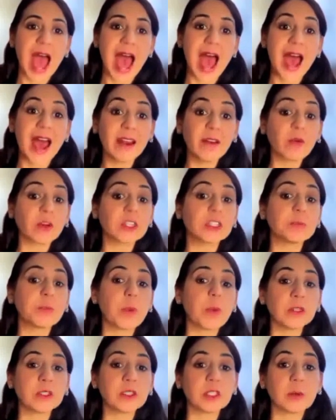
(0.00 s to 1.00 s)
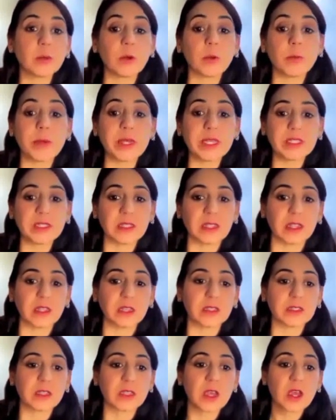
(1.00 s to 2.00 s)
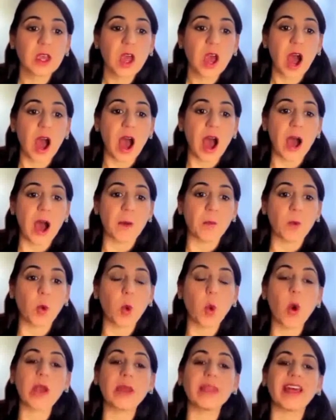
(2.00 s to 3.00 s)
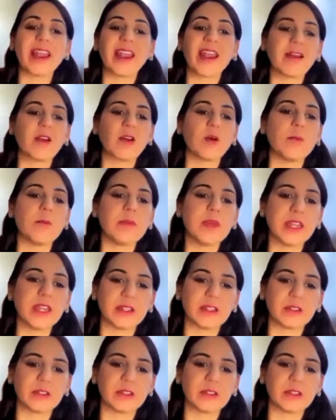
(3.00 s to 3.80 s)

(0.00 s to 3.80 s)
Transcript: and responsible business um, who, that are committed